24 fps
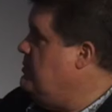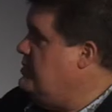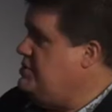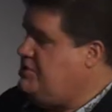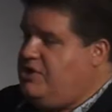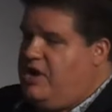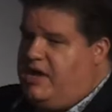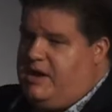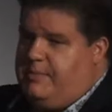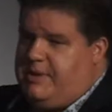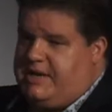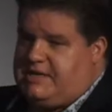which
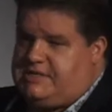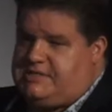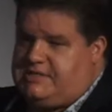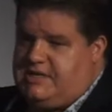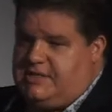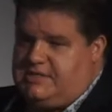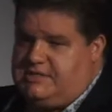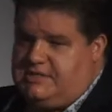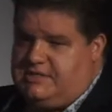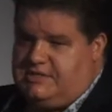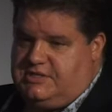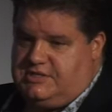kind of makes
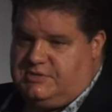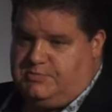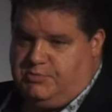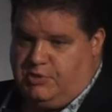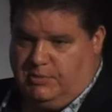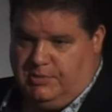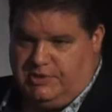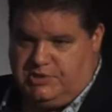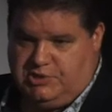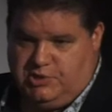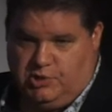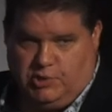sense. This is
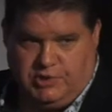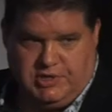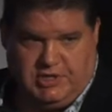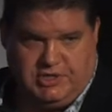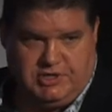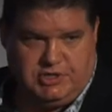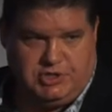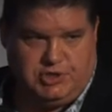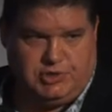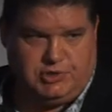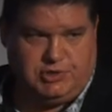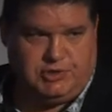probably talking
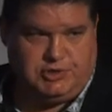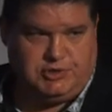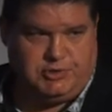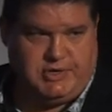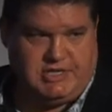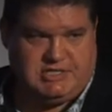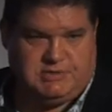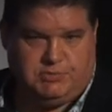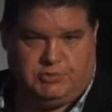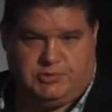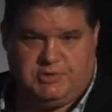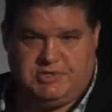to sugar
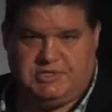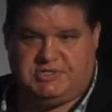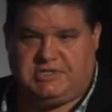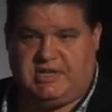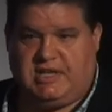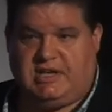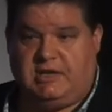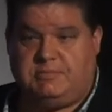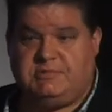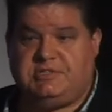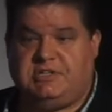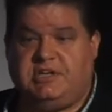transporters
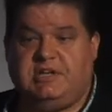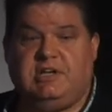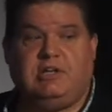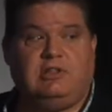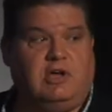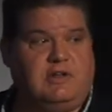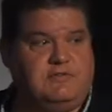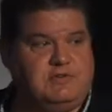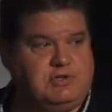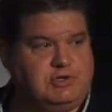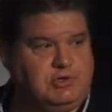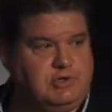saying, I'm seeing a
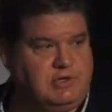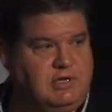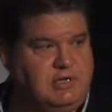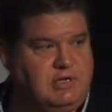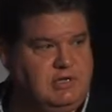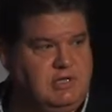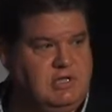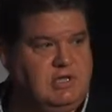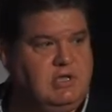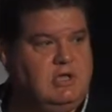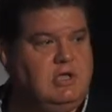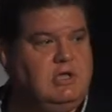lot of sugar,
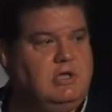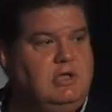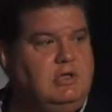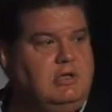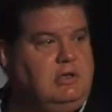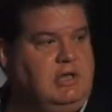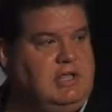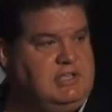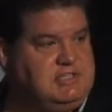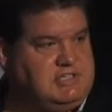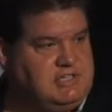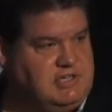
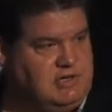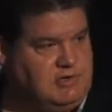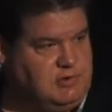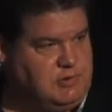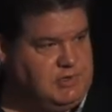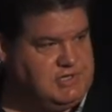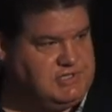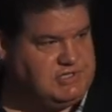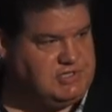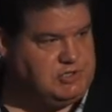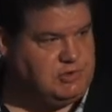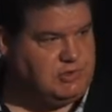let's
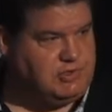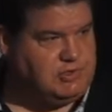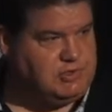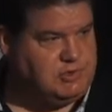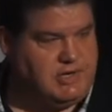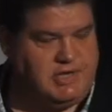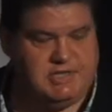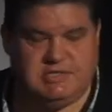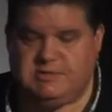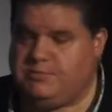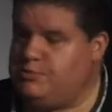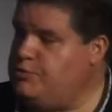increase sugar
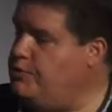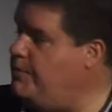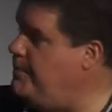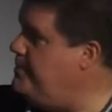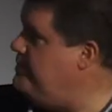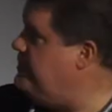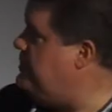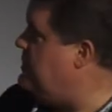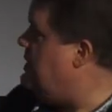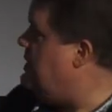transport.